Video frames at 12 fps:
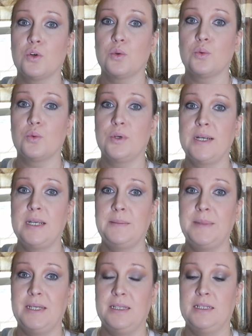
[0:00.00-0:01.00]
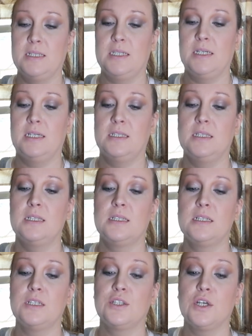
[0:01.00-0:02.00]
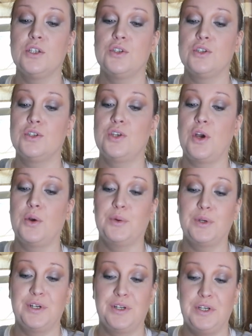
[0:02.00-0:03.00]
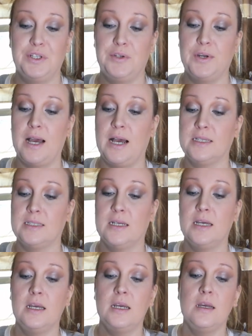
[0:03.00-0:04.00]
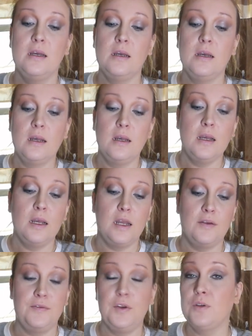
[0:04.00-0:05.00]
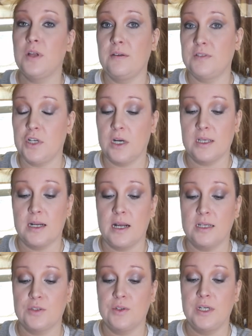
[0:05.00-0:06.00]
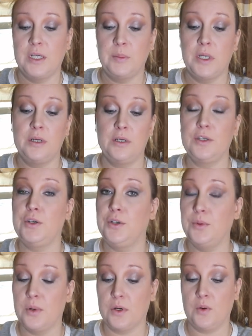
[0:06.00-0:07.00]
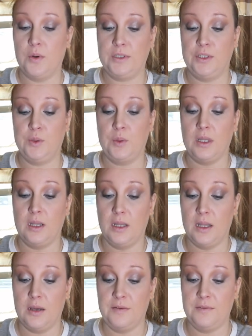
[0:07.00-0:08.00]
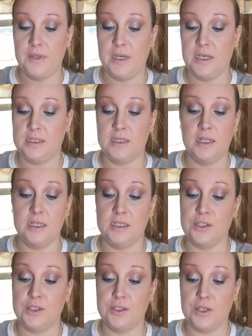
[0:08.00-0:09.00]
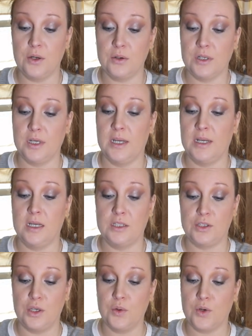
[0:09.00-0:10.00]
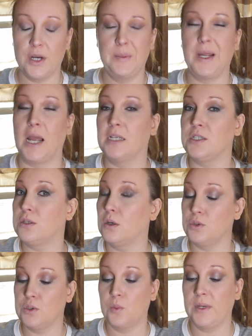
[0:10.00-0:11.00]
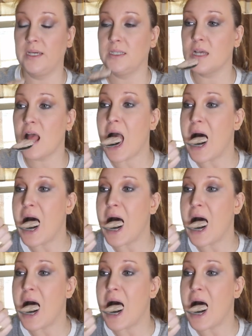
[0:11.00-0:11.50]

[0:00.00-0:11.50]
creamy this is. This is so good, you guys. If you love chocolate ice cream, you are going to love this. It is so good, so creamy, and so sweet.